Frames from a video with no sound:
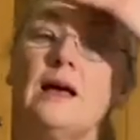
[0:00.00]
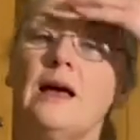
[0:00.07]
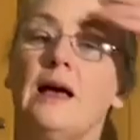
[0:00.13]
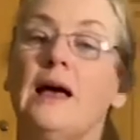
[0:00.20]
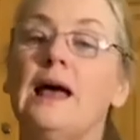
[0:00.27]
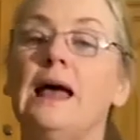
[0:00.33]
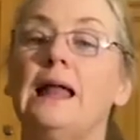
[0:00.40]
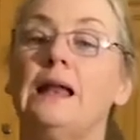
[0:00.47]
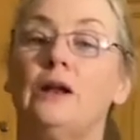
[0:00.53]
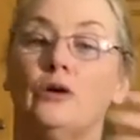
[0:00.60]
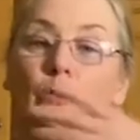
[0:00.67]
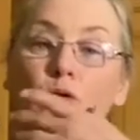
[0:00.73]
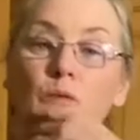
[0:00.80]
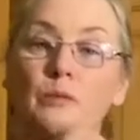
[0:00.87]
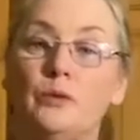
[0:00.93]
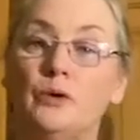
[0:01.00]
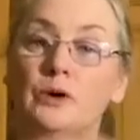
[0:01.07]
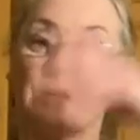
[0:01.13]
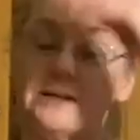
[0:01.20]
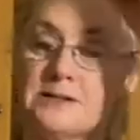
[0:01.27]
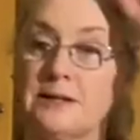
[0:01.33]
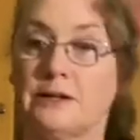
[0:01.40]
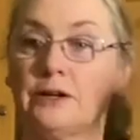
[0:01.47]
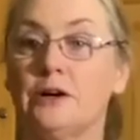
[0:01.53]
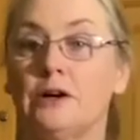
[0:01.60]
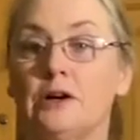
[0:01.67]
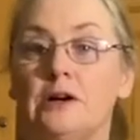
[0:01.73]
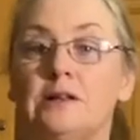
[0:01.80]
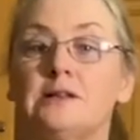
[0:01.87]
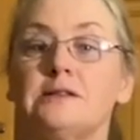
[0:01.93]
Hello boys and
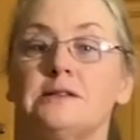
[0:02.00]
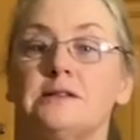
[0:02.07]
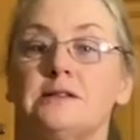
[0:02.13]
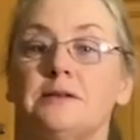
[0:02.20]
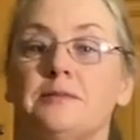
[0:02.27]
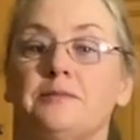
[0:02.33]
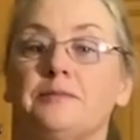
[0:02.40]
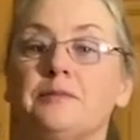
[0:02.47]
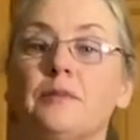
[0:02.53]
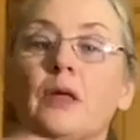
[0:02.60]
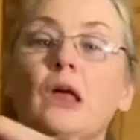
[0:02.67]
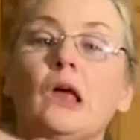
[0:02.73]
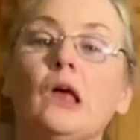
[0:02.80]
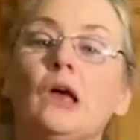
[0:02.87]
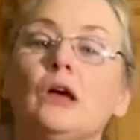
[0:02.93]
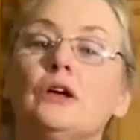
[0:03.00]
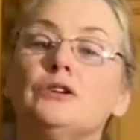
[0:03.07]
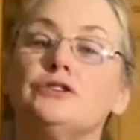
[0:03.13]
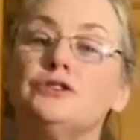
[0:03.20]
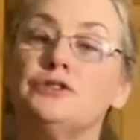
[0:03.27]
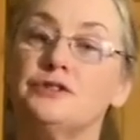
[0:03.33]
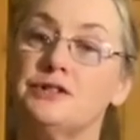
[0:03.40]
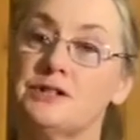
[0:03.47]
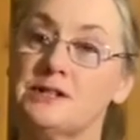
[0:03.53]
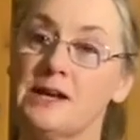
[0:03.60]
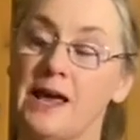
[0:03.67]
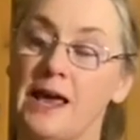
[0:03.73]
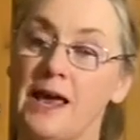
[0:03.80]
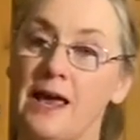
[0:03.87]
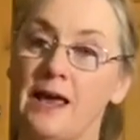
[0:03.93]
girls.
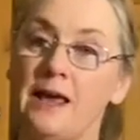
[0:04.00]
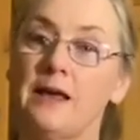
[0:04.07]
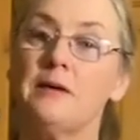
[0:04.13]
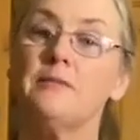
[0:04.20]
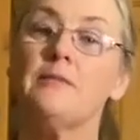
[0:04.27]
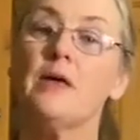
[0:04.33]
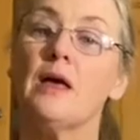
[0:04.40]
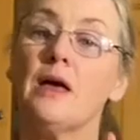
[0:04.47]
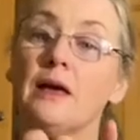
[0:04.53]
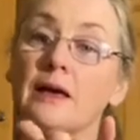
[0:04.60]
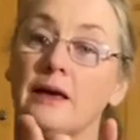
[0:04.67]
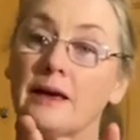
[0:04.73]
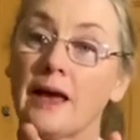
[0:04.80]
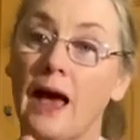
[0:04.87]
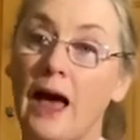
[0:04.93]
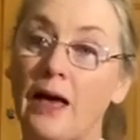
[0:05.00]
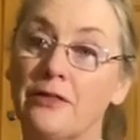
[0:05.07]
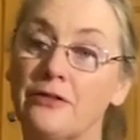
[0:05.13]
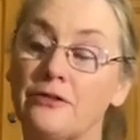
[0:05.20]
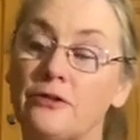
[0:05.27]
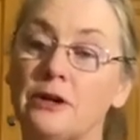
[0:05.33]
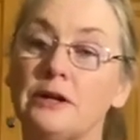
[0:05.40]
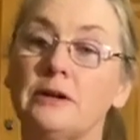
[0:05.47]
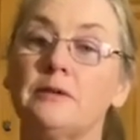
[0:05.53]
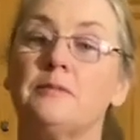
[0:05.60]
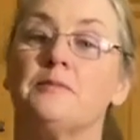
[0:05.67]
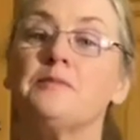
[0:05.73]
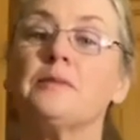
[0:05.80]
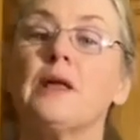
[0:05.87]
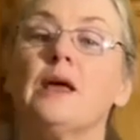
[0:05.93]
Today Katherine
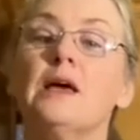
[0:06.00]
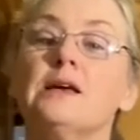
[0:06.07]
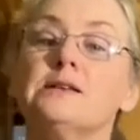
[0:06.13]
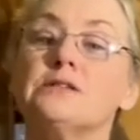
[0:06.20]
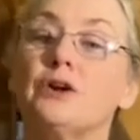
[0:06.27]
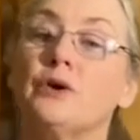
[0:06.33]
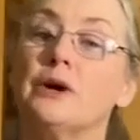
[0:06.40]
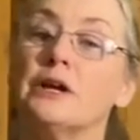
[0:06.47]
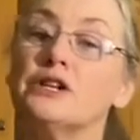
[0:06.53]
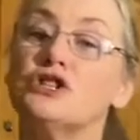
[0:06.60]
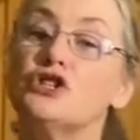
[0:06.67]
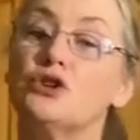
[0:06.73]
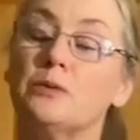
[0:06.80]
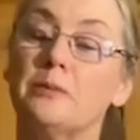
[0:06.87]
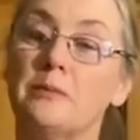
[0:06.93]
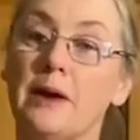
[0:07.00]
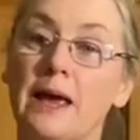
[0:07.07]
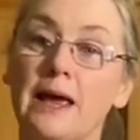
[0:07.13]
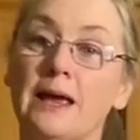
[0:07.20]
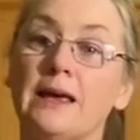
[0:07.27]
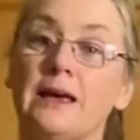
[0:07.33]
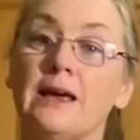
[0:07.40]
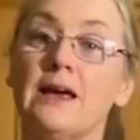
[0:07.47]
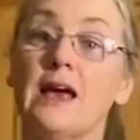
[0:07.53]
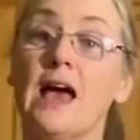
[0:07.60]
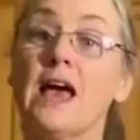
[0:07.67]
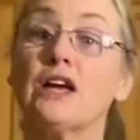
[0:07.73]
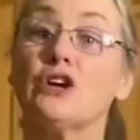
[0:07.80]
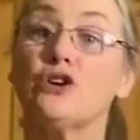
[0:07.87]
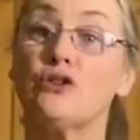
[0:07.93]
is going to make a
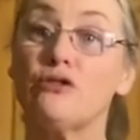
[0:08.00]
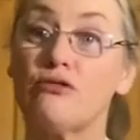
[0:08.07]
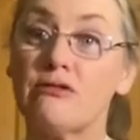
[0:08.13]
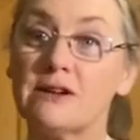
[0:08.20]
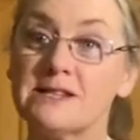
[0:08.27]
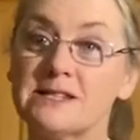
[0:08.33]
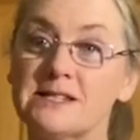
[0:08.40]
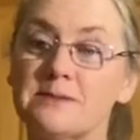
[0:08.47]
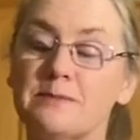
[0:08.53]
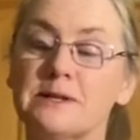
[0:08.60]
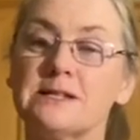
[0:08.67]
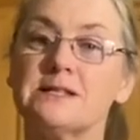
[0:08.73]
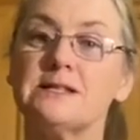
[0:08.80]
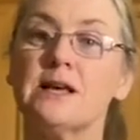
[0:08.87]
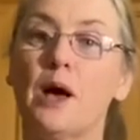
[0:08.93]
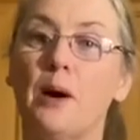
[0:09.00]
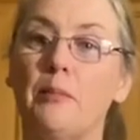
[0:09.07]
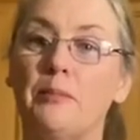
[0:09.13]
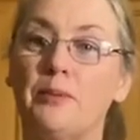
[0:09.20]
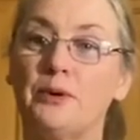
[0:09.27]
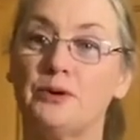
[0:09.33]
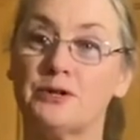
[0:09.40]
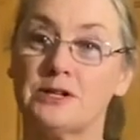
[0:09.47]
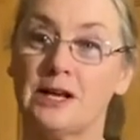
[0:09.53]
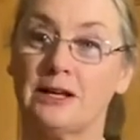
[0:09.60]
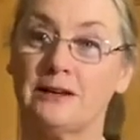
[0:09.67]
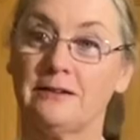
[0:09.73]
Christmas pudding.